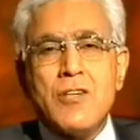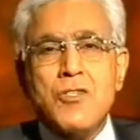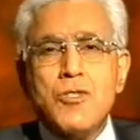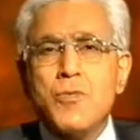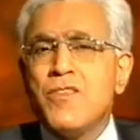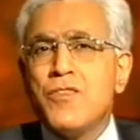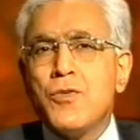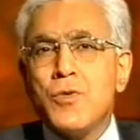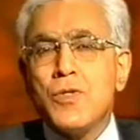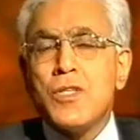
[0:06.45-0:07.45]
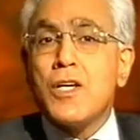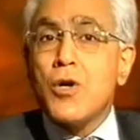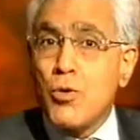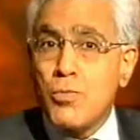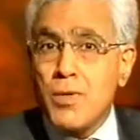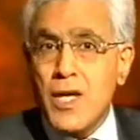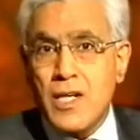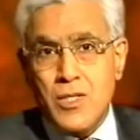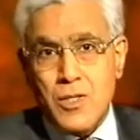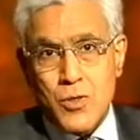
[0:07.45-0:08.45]
How should we view the
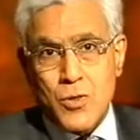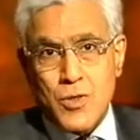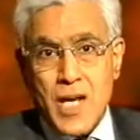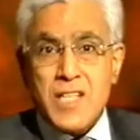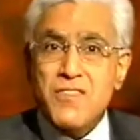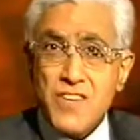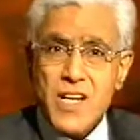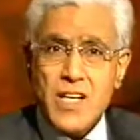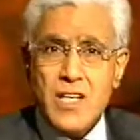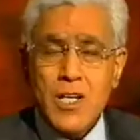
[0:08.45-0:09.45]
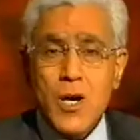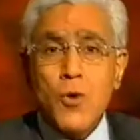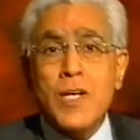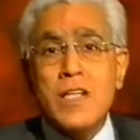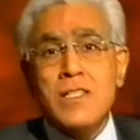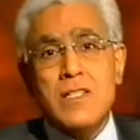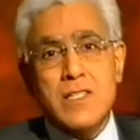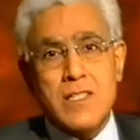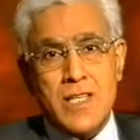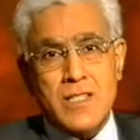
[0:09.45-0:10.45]
Copenhagen Accord, as a failure or as a
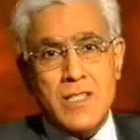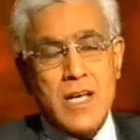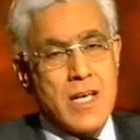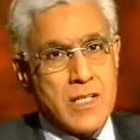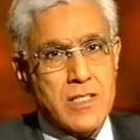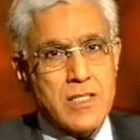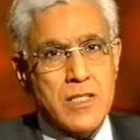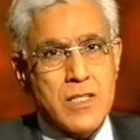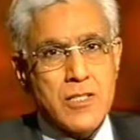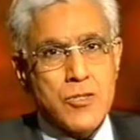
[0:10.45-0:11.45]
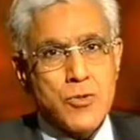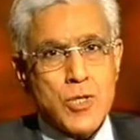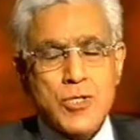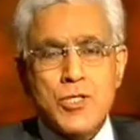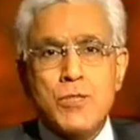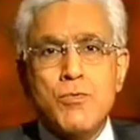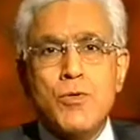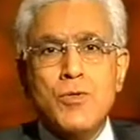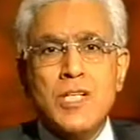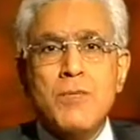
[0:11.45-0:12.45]
success? That's the key issue I shall
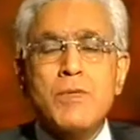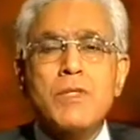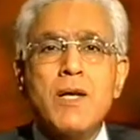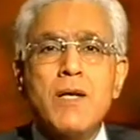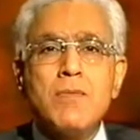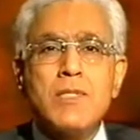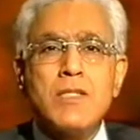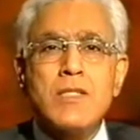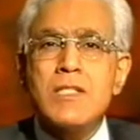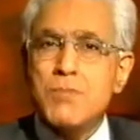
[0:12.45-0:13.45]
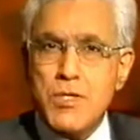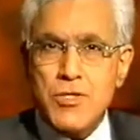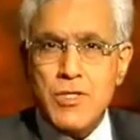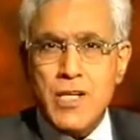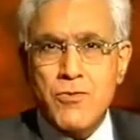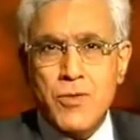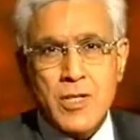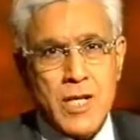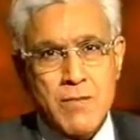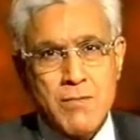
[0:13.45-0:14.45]
explore today with the Prime Minister's Special
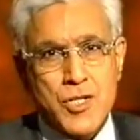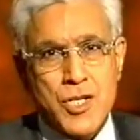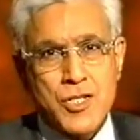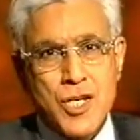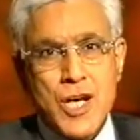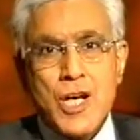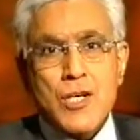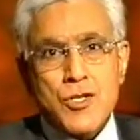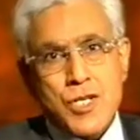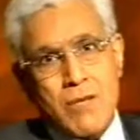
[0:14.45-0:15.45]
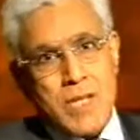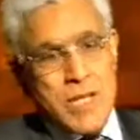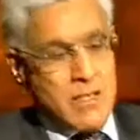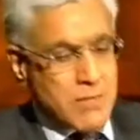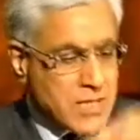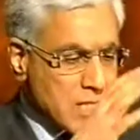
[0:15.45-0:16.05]
Envoy on Climate Change, Shyam Saran.